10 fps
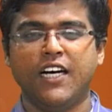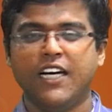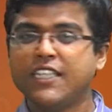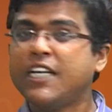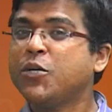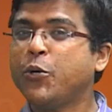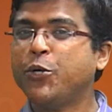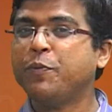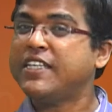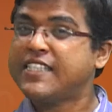There are going to
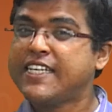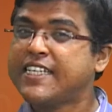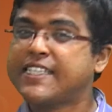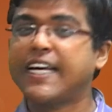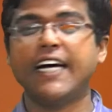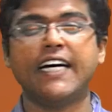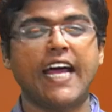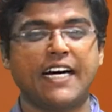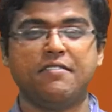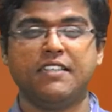be 6 graded
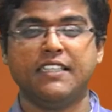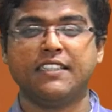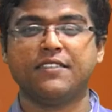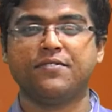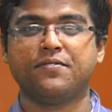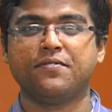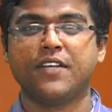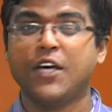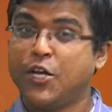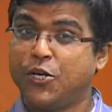activities:
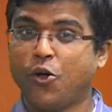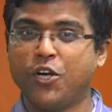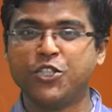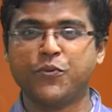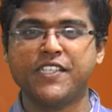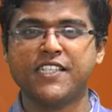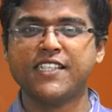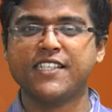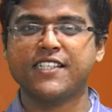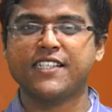knowledge
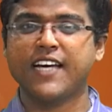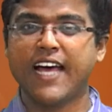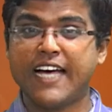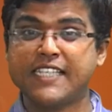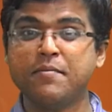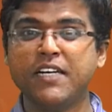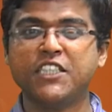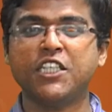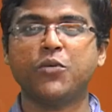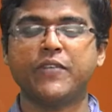quizzes,
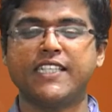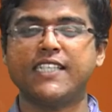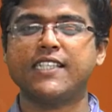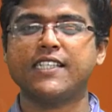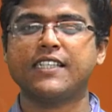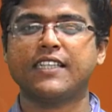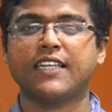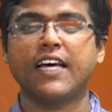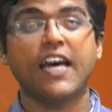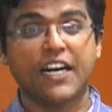assimilation quizzes,
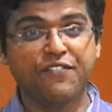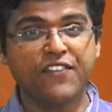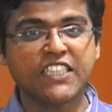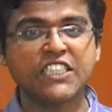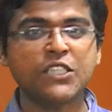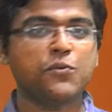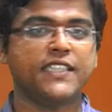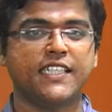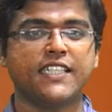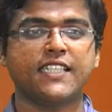reflection
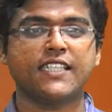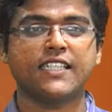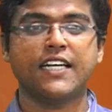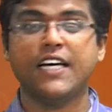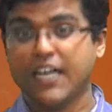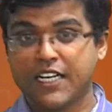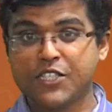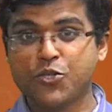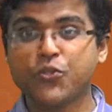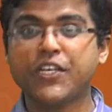quizzes,
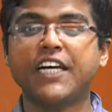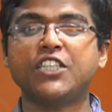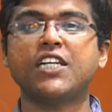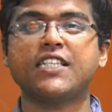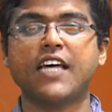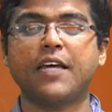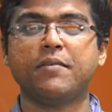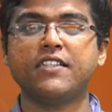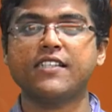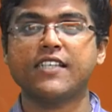resource creation
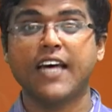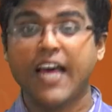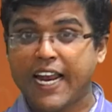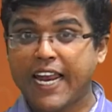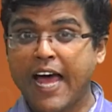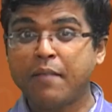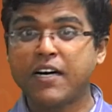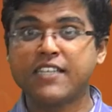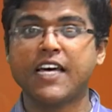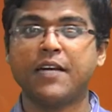assignments, lab
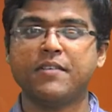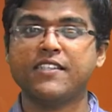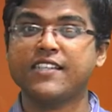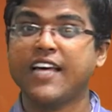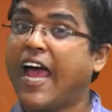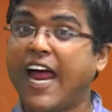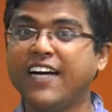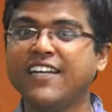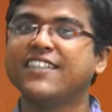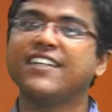assignments, and
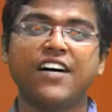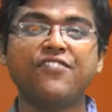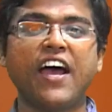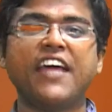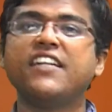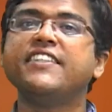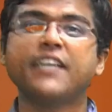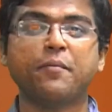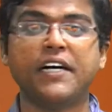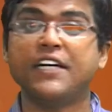a final
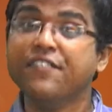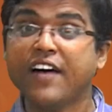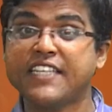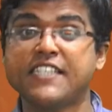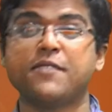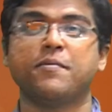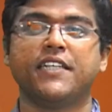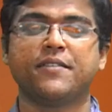summative assessment.